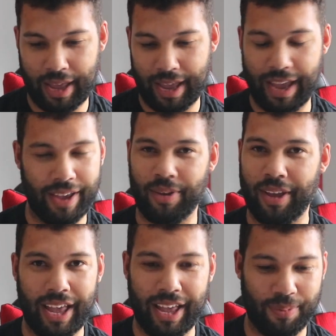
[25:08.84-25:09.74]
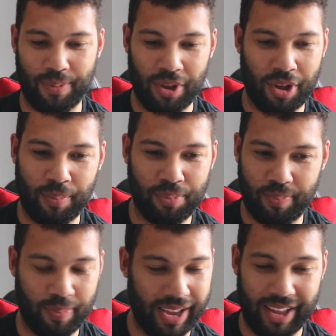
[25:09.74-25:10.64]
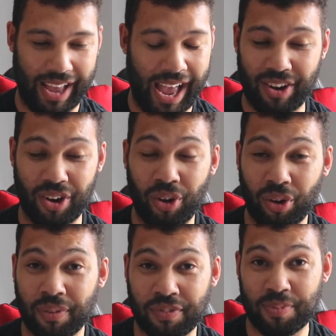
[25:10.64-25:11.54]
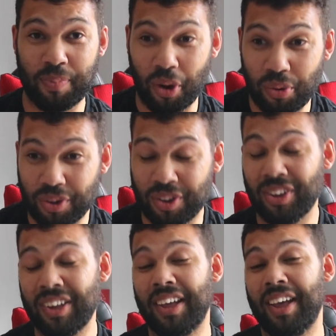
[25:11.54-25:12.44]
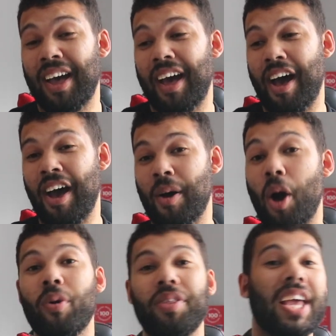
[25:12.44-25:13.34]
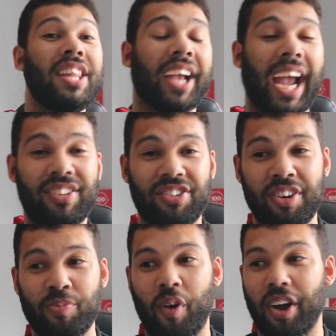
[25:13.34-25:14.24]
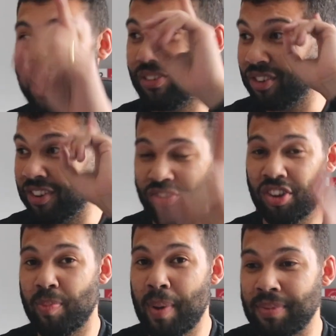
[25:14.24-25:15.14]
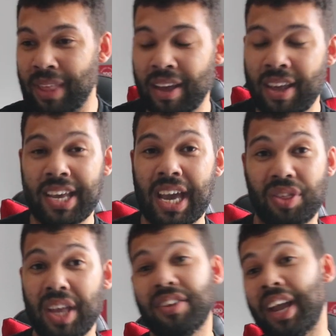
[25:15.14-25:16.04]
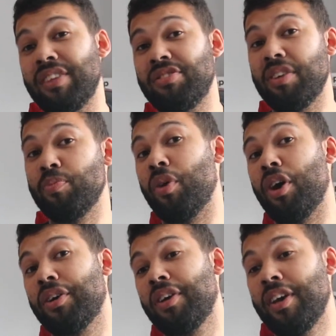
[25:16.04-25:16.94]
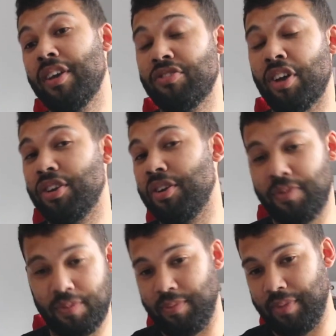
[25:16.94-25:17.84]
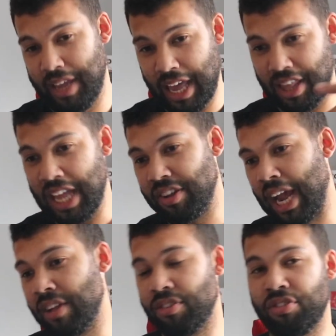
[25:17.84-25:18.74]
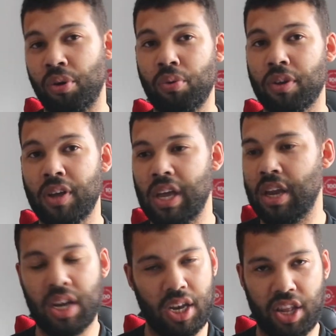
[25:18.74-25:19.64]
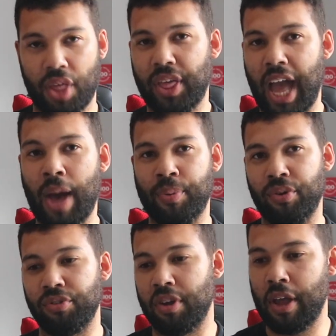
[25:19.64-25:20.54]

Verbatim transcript: it, it it had a lot of smoke uh, oh, the indicators didn't work. Yes, just just remember that. Yeah, the indicators didn't work. So you'd hit the indicator stalk, nothing happened.